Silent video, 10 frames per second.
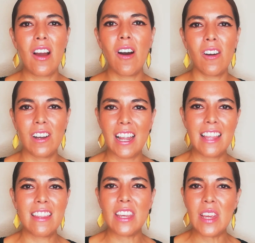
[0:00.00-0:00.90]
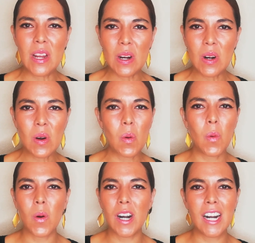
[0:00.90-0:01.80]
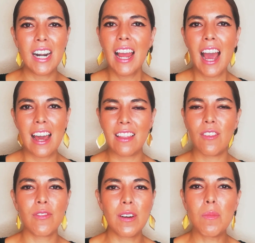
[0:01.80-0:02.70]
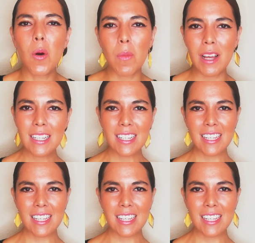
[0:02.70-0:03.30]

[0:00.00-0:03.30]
on in the year or at a different moment.